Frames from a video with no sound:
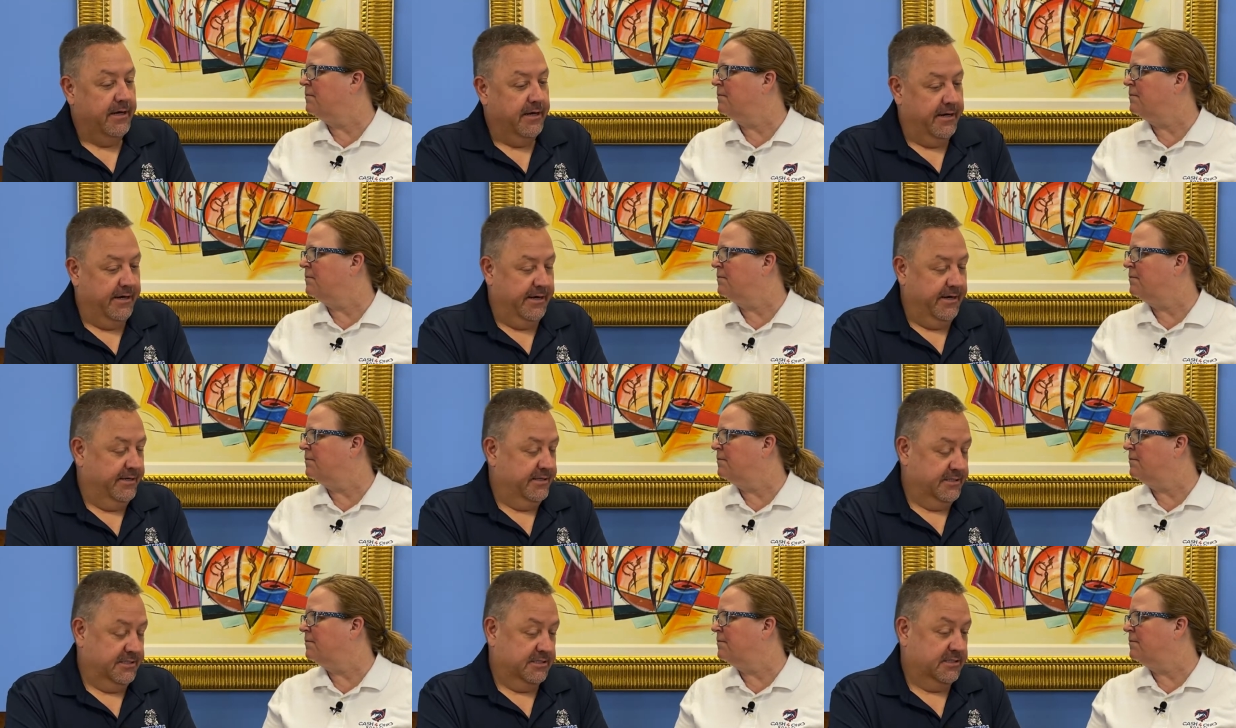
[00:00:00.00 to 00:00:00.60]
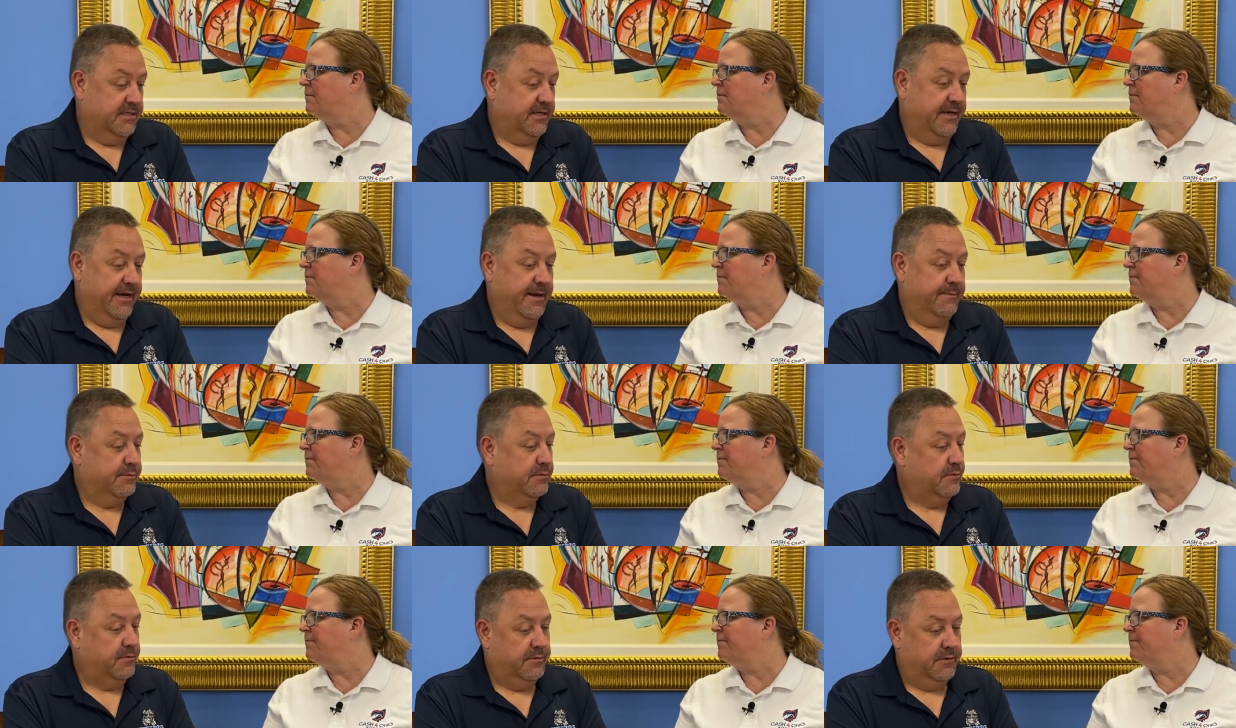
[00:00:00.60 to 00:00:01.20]
Speaker 1: uh, just
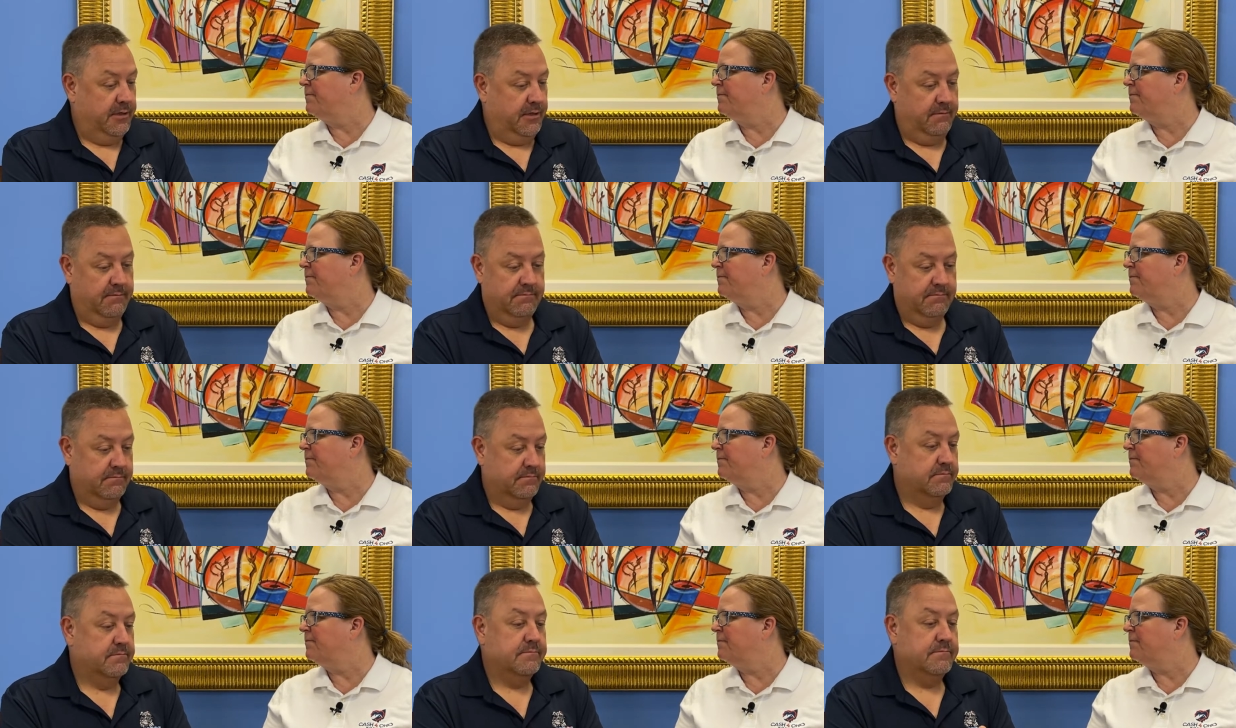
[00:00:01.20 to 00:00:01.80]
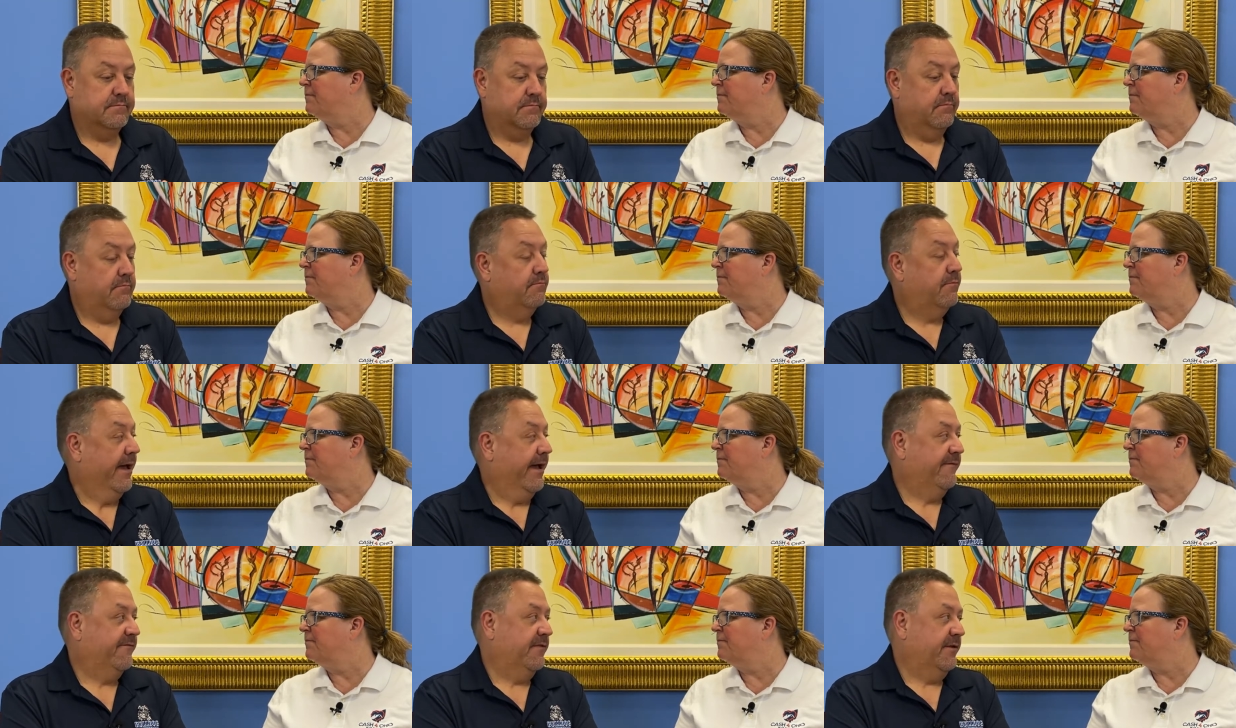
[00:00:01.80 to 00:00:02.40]
absolutely
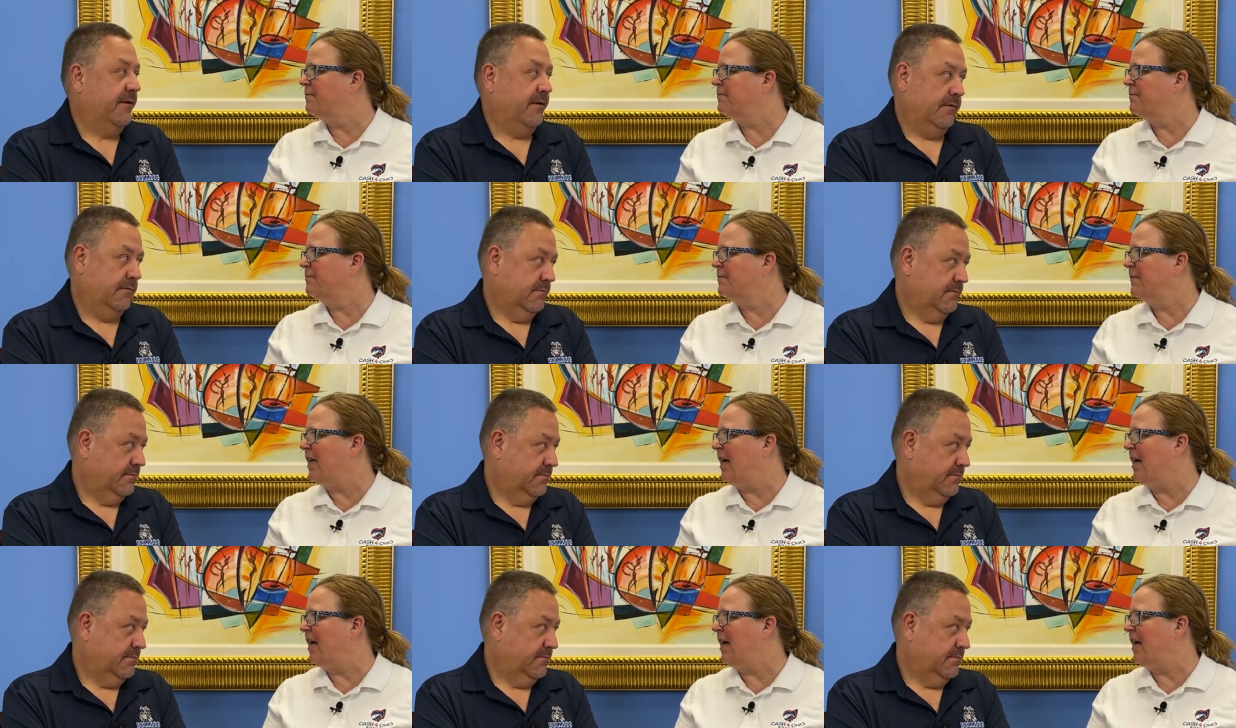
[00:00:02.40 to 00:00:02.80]
baffling.